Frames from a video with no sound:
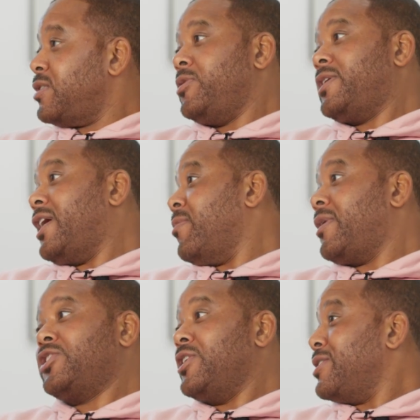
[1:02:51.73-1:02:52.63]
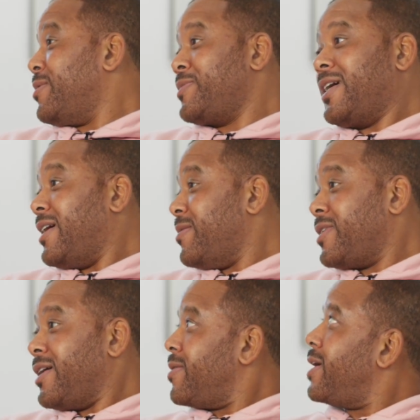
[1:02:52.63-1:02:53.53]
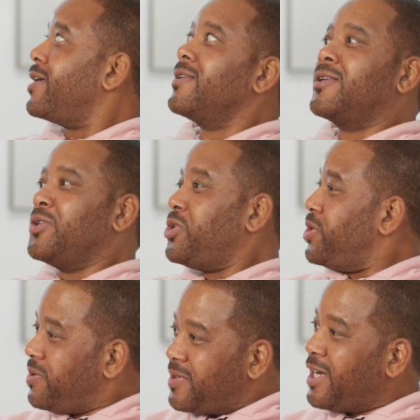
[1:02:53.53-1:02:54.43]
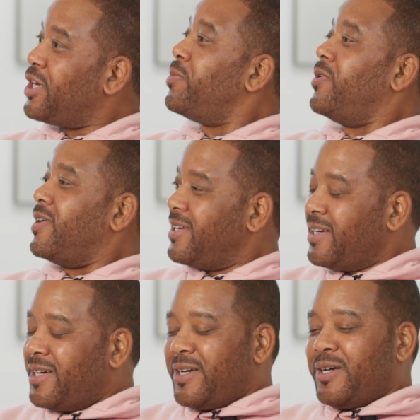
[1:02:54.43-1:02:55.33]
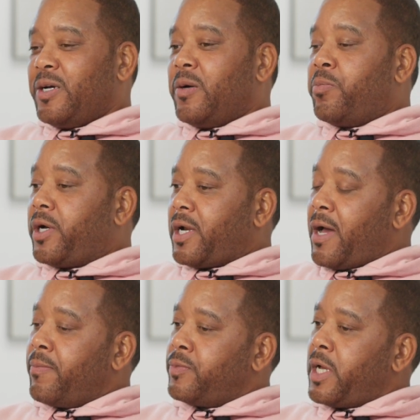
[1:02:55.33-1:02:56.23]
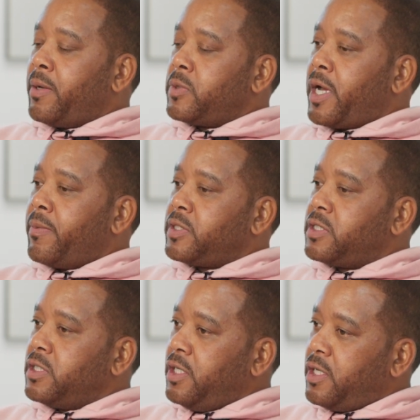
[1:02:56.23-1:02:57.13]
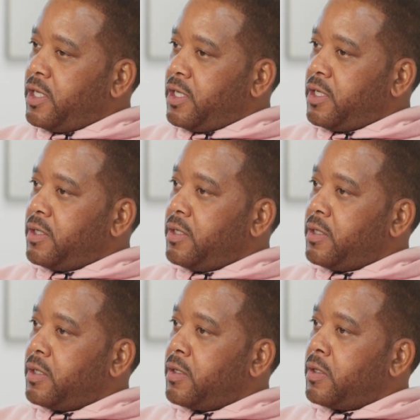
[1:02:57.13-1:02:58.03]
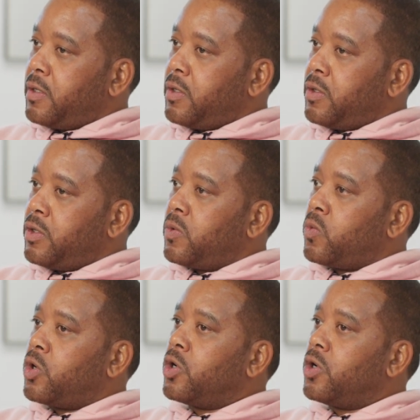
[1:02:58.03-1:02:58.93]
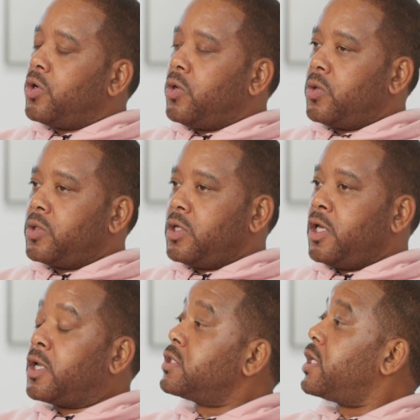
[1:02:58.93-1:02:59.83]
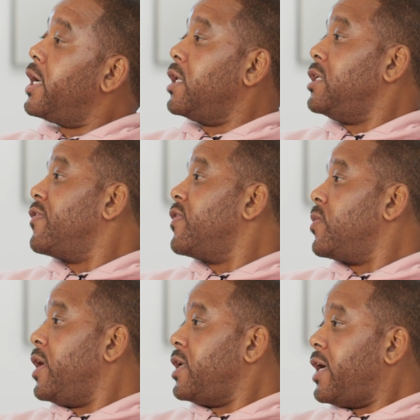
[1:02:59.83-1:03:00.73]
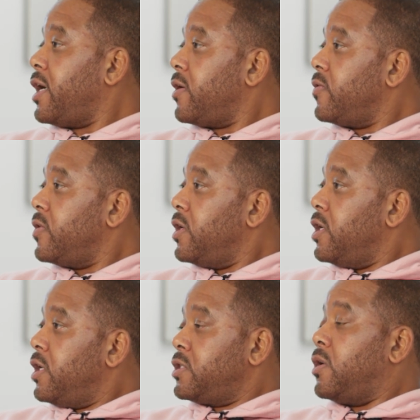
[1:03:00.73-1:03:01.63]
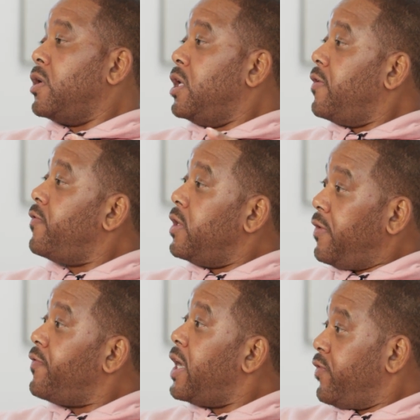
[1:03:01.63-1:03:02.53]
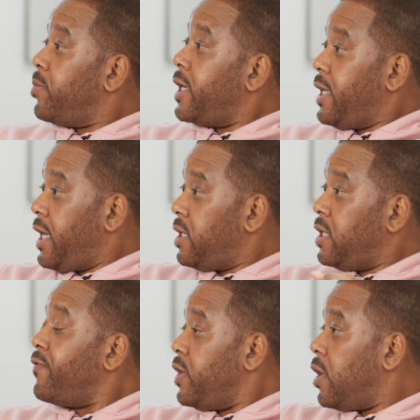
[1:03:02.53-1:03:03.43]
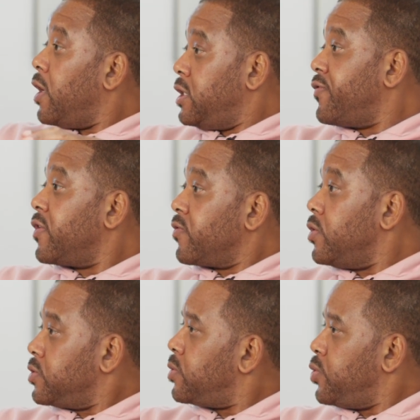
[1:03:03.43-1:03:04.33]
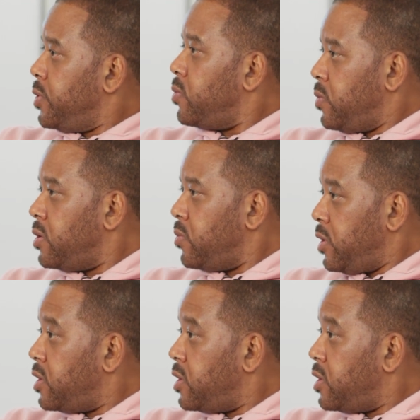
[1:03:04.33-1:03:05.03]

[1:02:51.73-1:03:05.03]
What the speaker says: just be tired of my shit sometimes. Like, dude, like, come on. But I'm seeing the world in a slightly different way now. So if there are different roles, which we